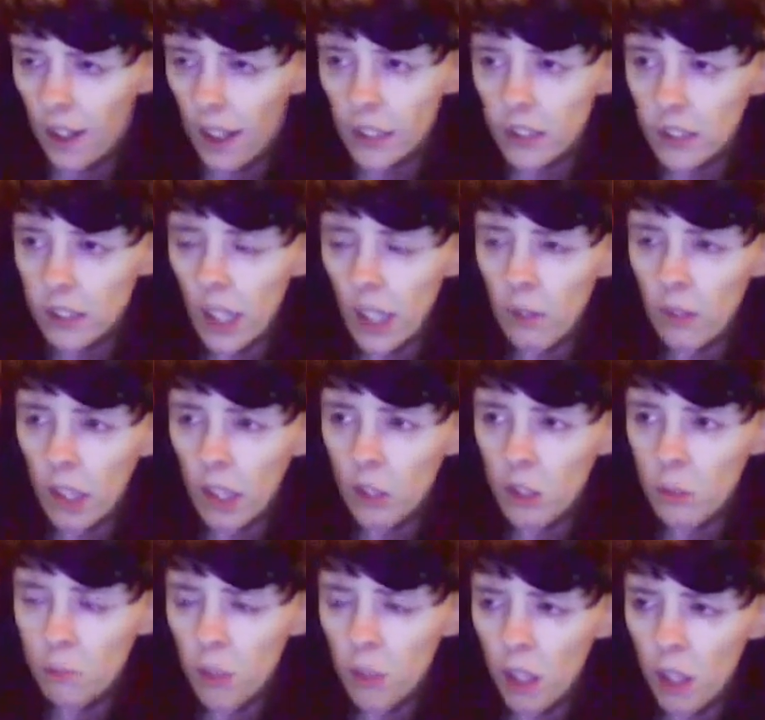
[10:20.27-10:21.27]
As Time
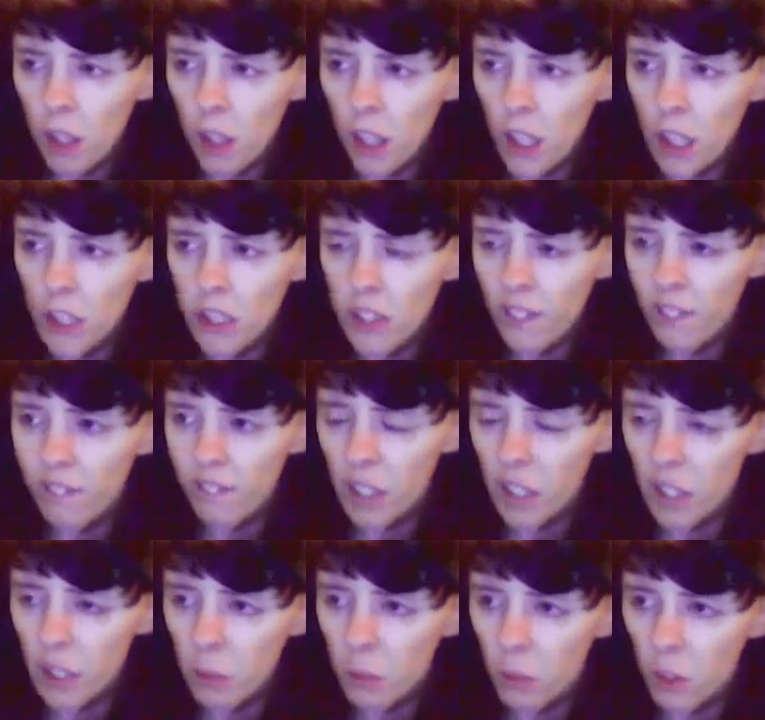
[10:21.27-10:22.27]
Goes By is a
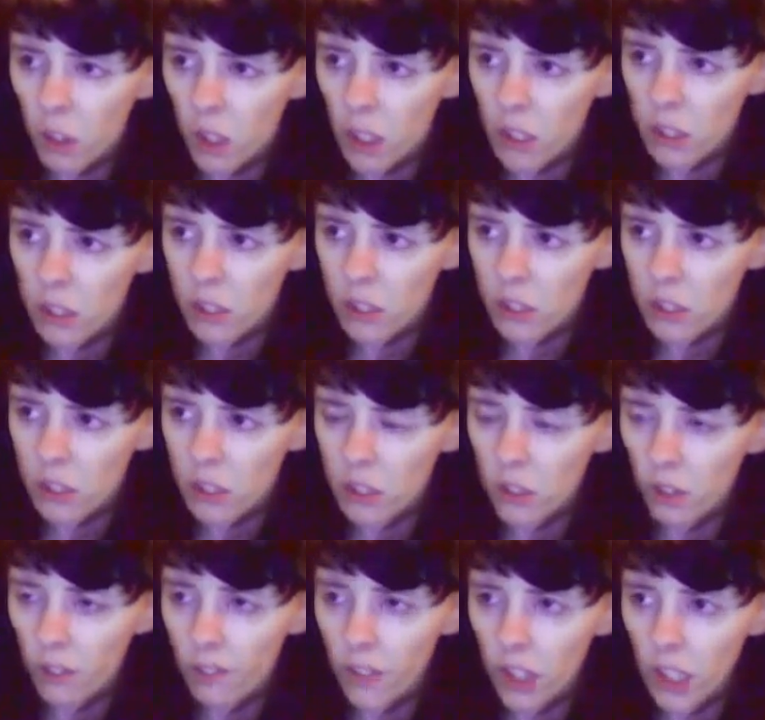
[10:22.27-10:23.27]
funny one.
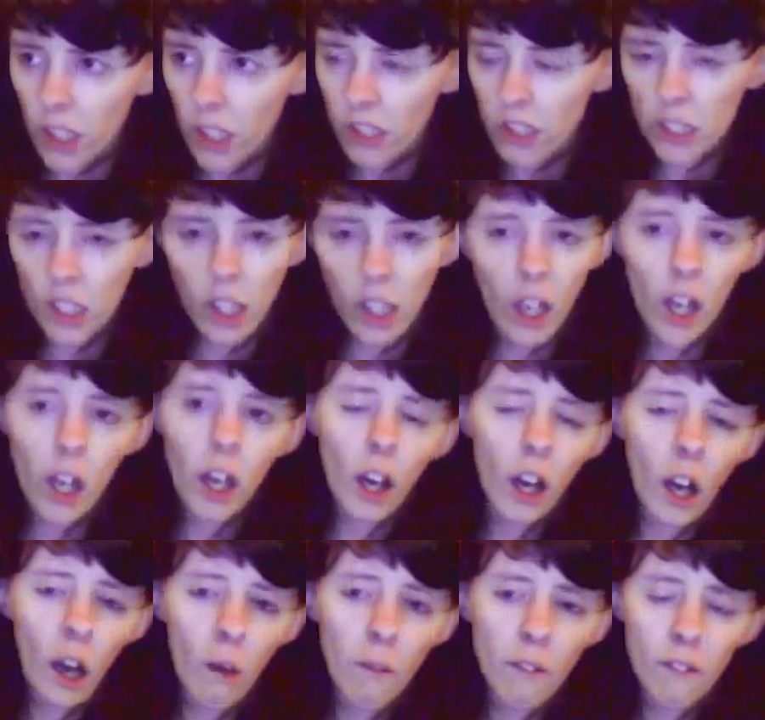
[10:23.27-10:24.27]
Not funny as in ha
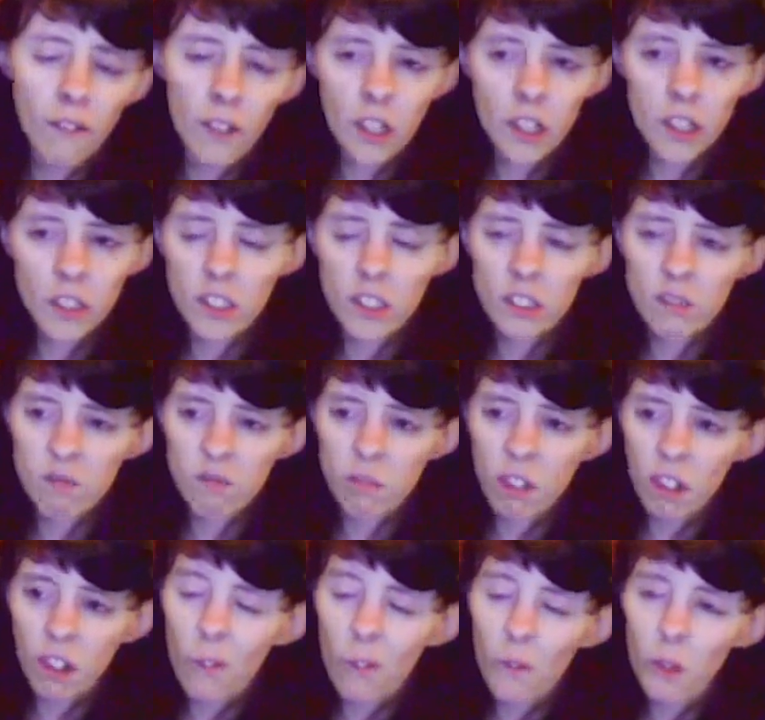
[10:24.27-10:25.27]
ha, but funny as in
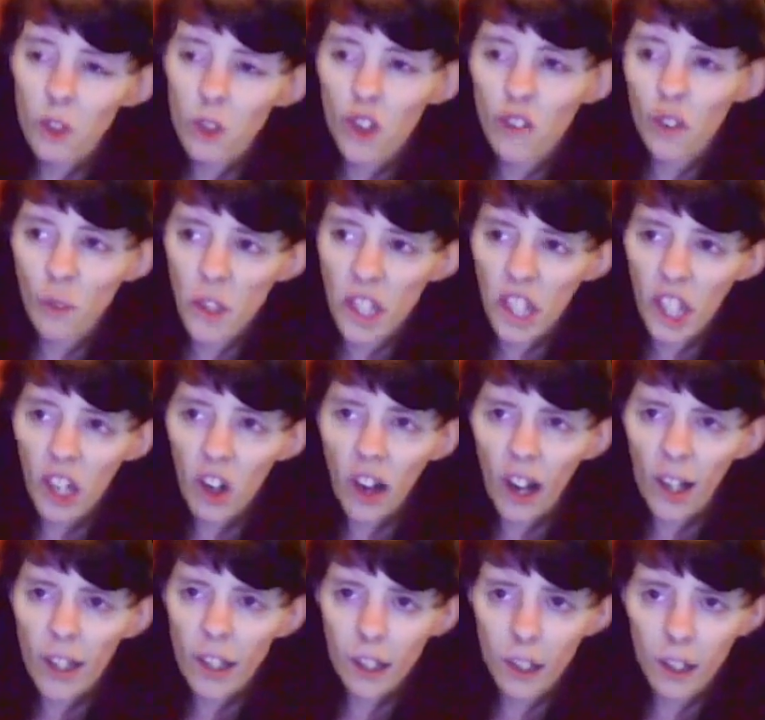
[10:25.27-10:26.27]
I'm not sure if I really
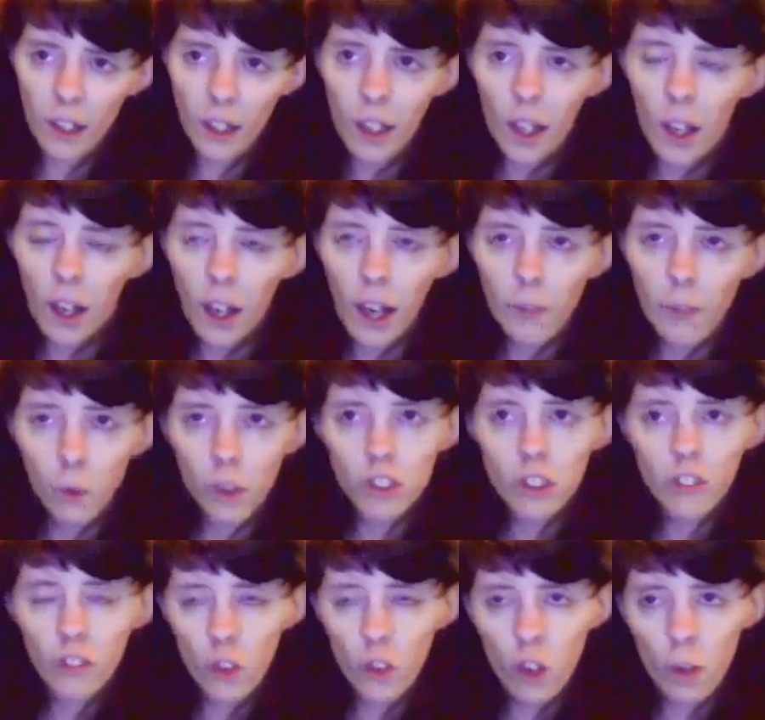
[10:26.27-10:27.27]
like it. I've
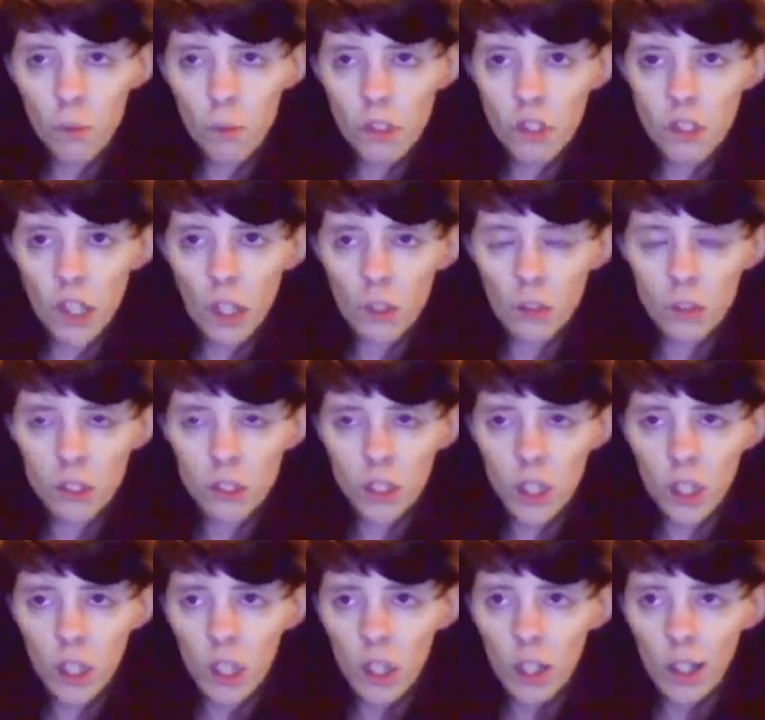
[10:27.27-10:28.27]
watched a few
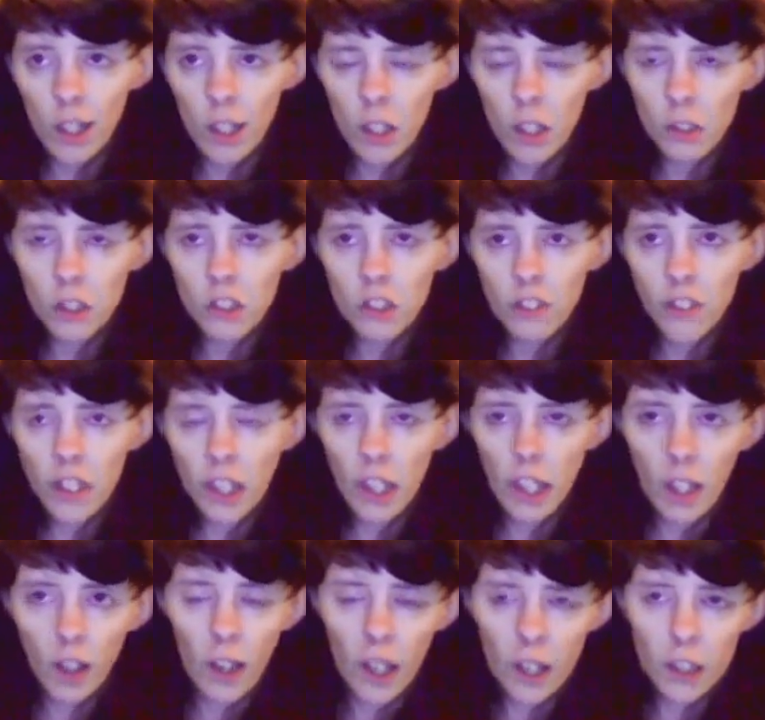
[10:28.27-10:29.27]
episodes and used to think
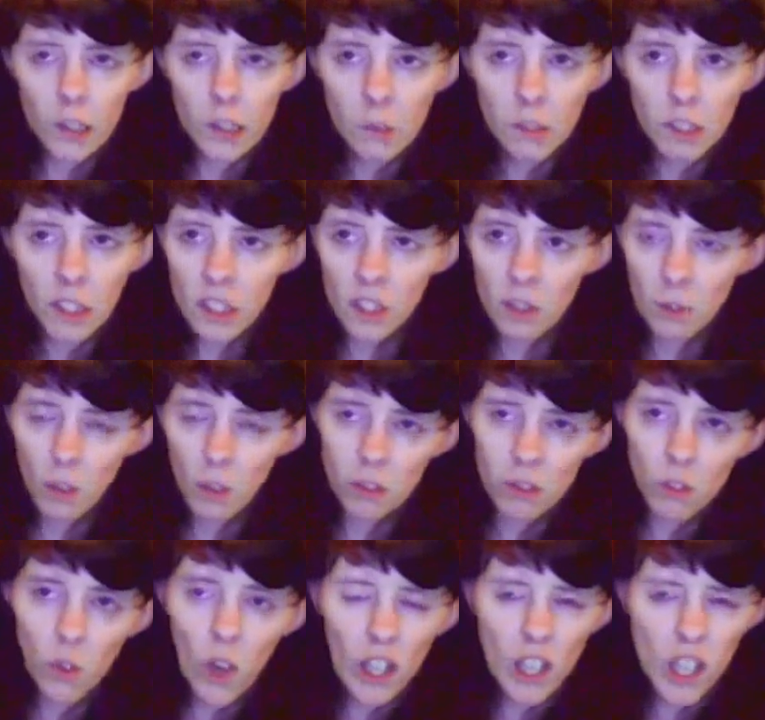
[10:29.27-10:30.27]
I liked it, but then I'm not
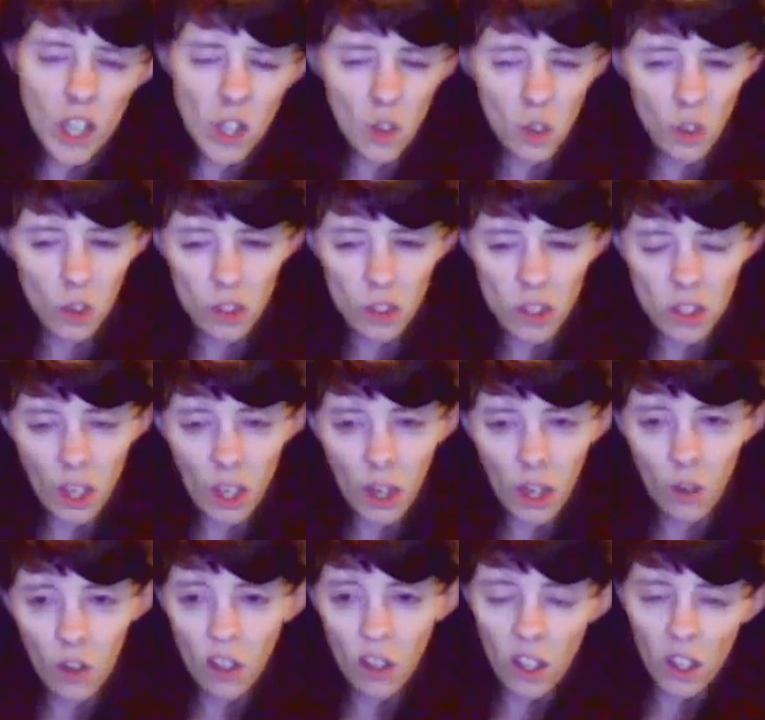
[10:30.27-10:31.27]
quite sure,
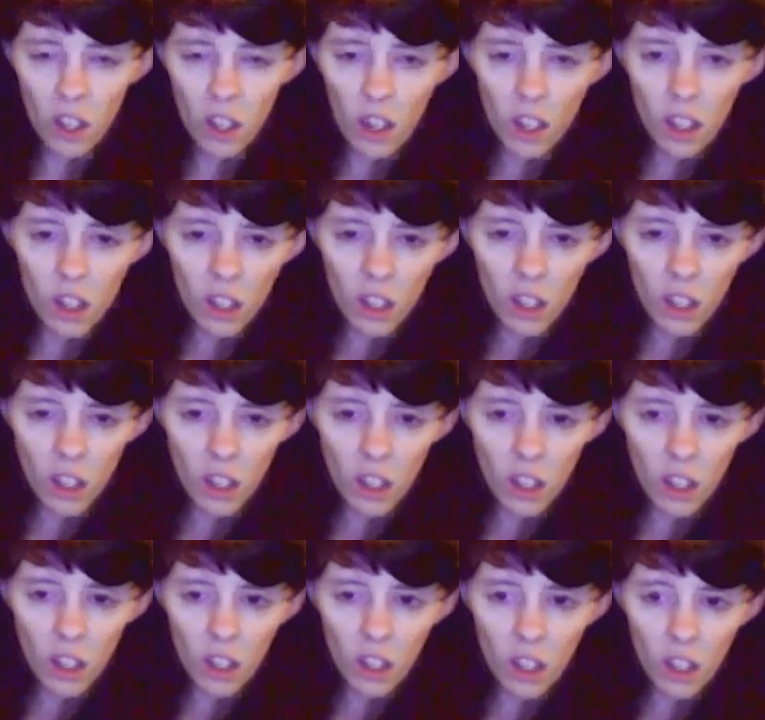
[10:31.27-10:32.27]
so
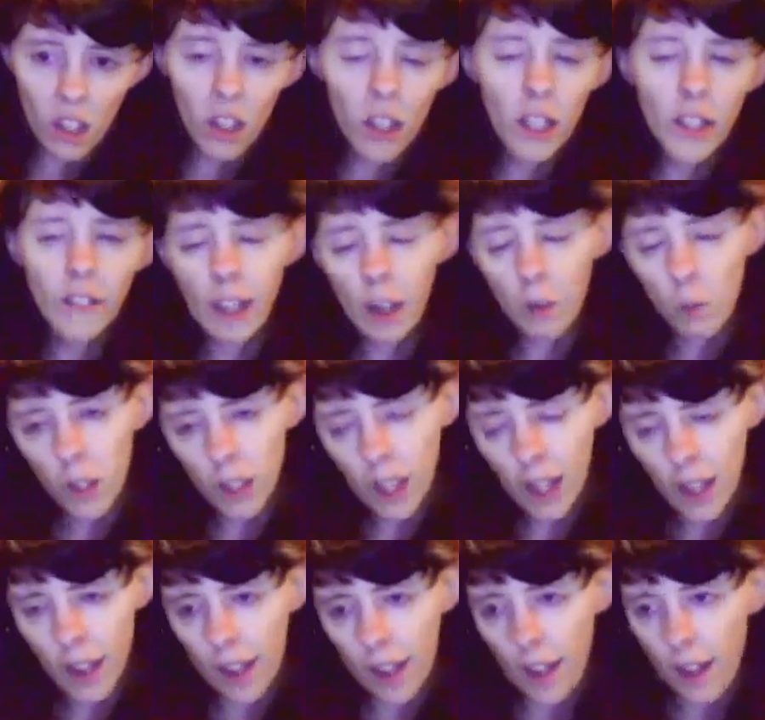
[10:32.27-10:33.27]
I'll leave that one
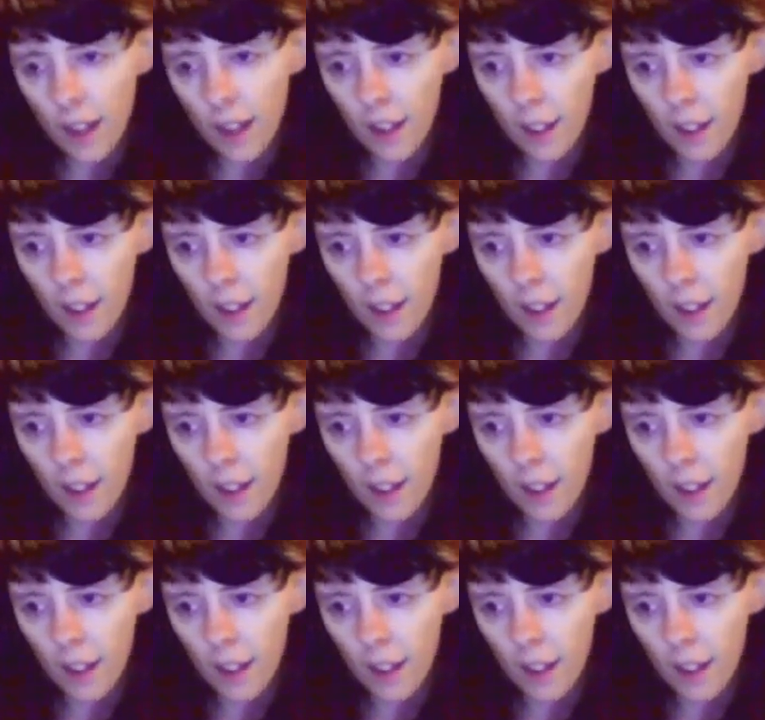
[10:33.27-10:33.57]
out.